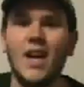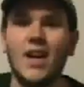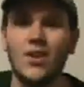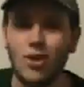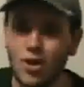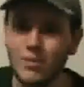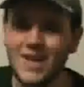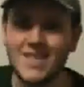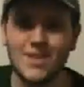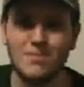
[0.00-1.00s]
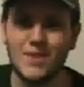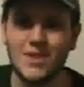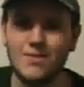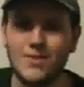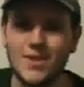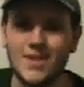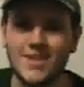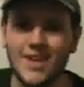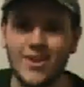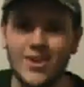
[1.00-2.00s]
And all my sympathy for this
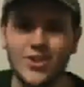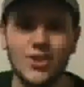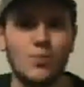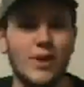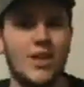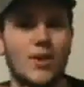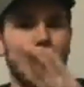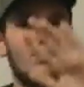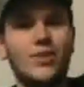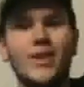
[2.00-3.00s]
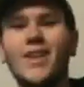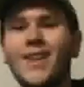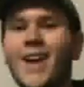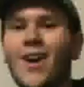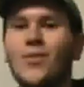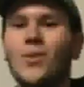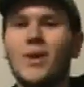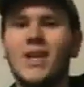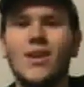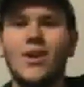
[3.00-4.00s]
character went completely out the
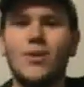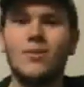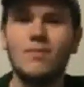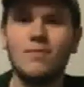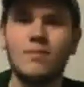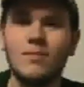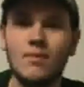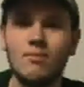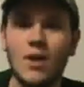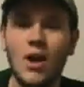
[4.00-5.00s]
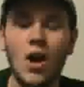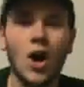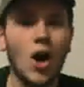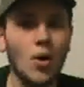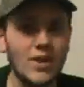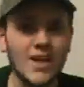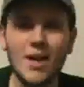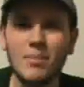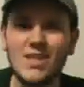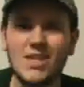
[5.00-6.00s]
window. Oh, did
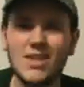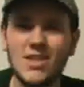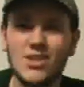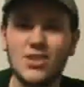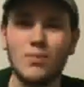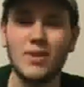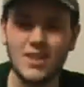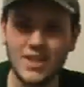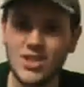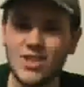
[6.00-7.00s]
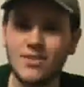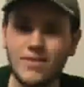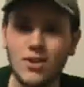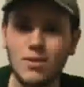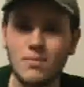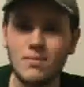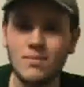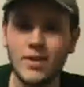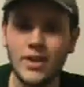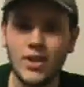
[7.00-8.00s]
I mention this is a religious film?
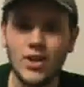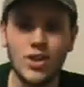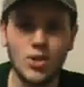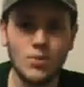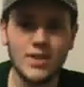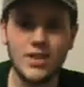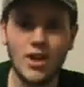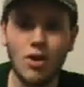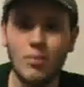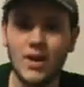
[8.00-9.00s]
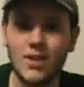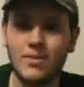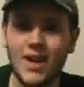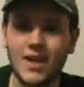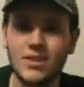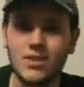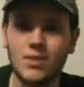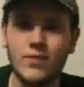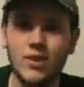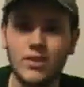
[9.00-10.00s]
You can tell by the fact that
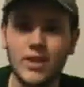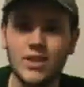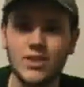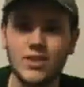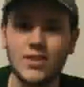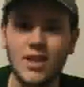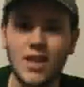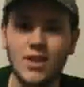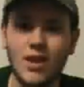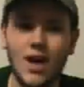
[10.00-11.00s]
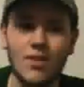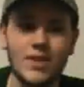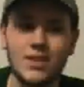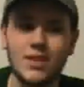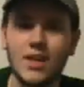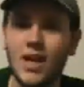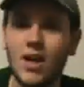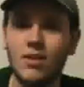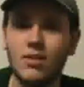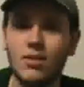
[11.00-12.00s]
the villain is a snake, obviously an
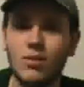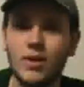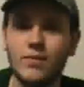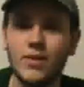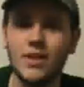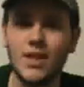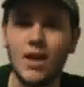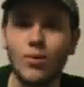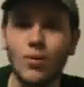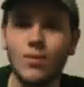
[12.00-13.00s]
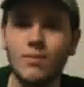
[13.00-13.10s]
allegory for the devil.